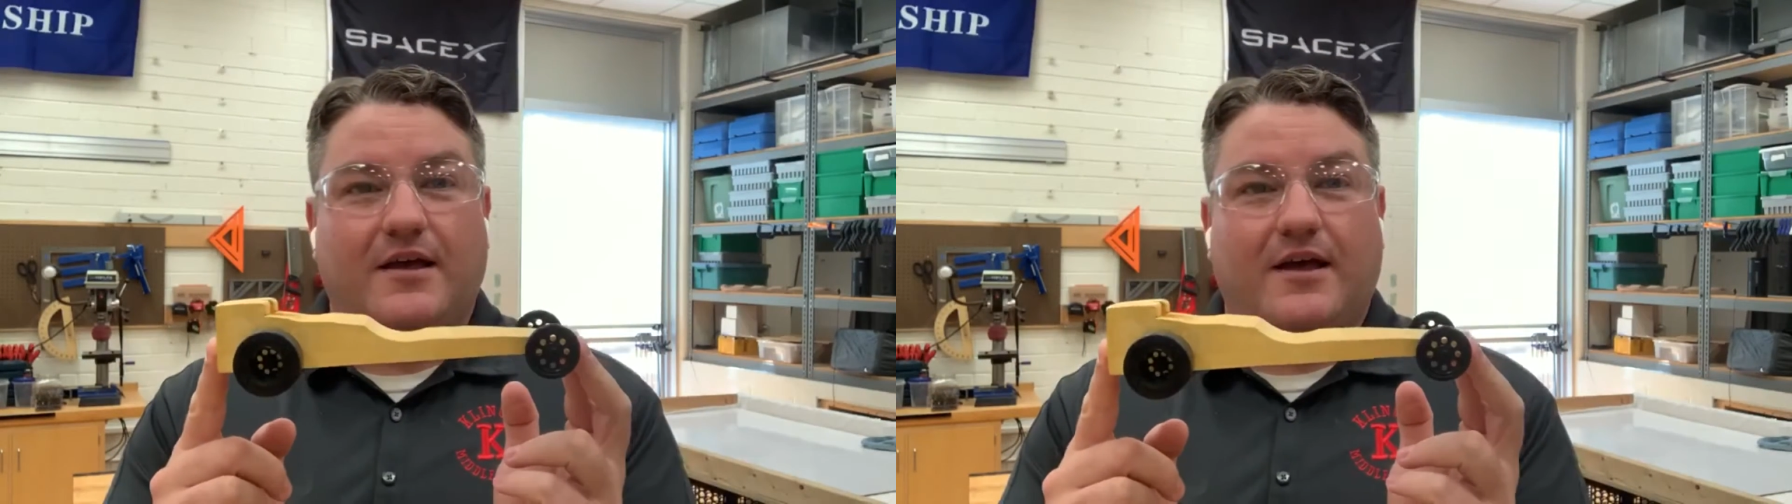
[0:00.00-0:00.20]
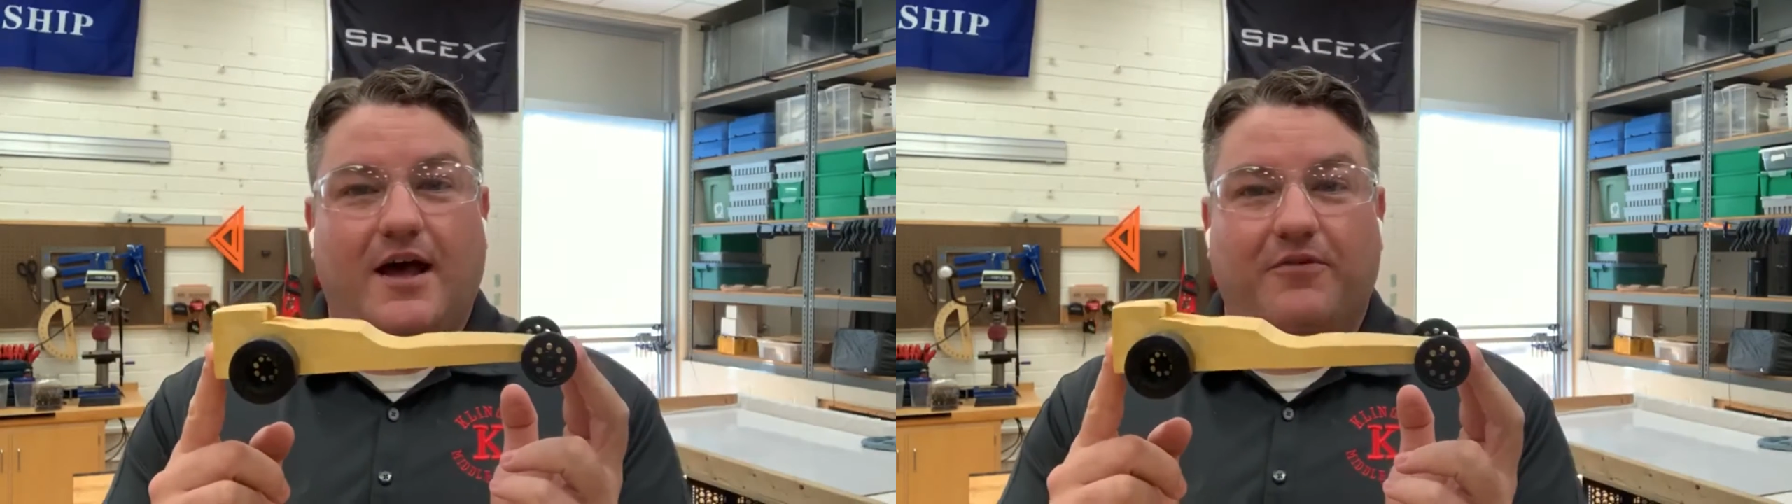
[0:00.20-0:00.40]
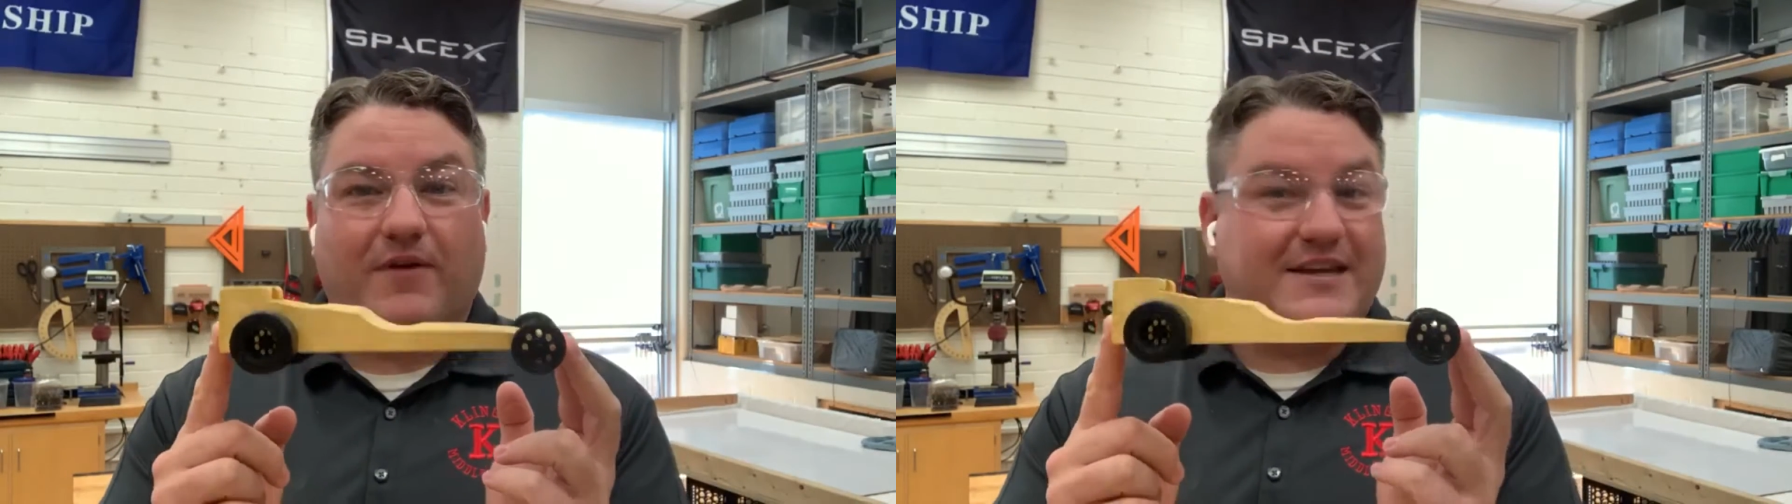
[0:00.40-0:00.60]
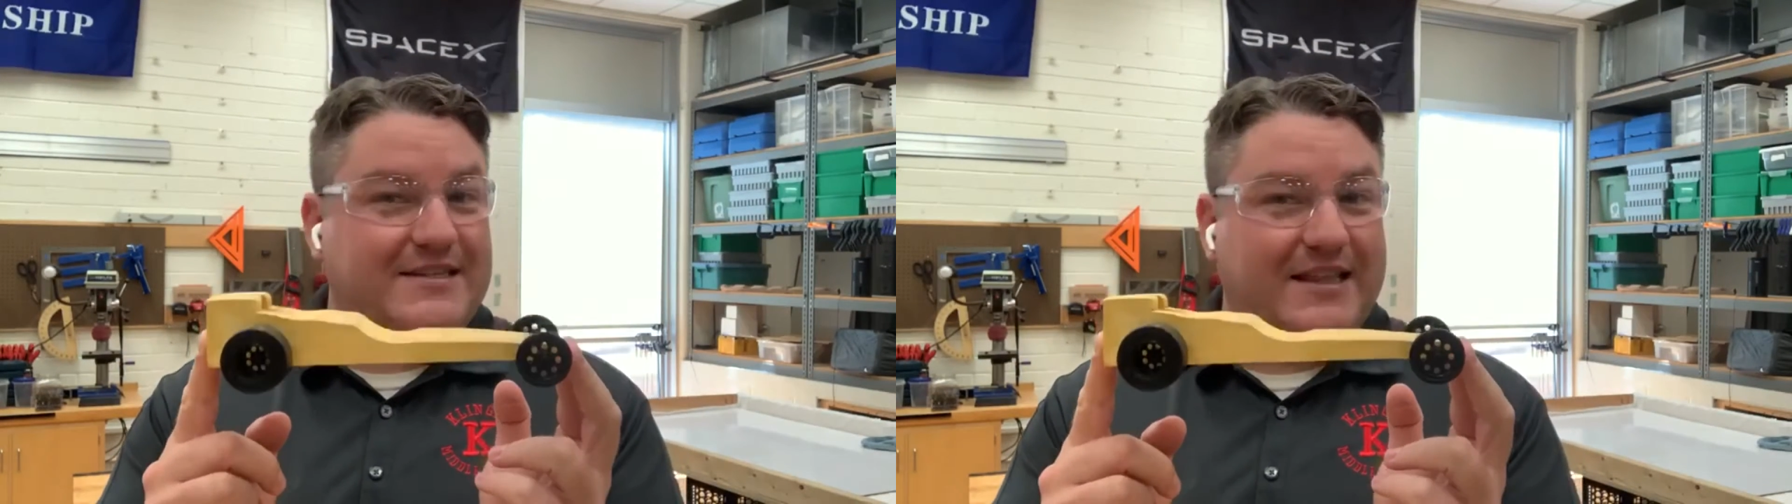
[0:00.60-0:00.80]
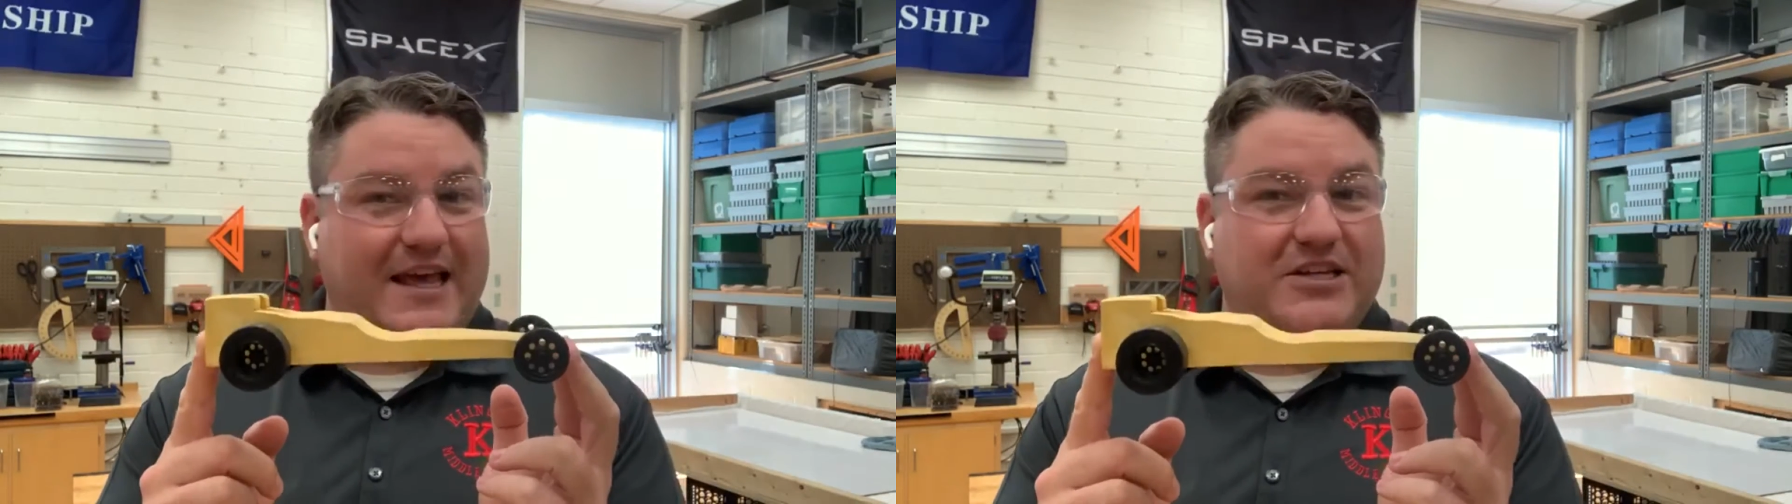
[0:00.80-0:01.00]
I raced
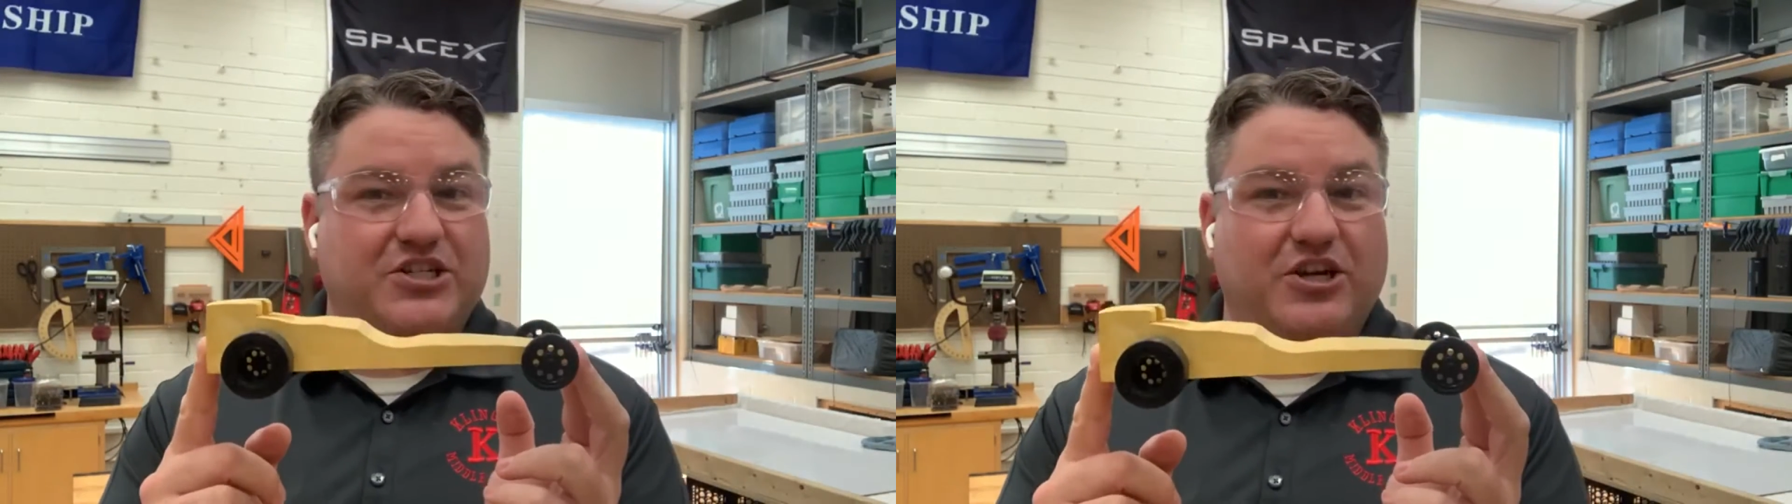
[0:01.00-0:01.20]
it last year.